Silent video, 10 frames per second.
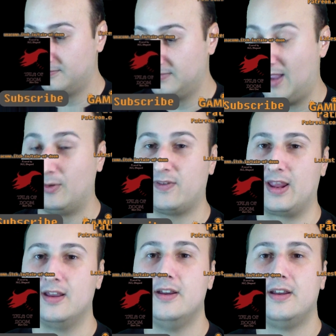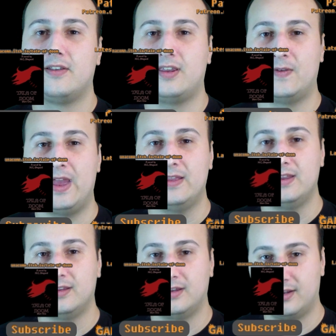Yeah, we'll see. Take care,
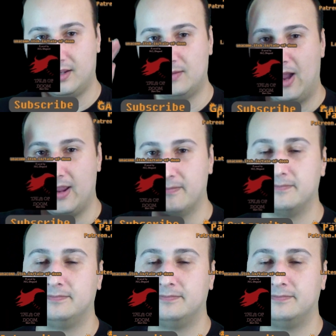goodbye.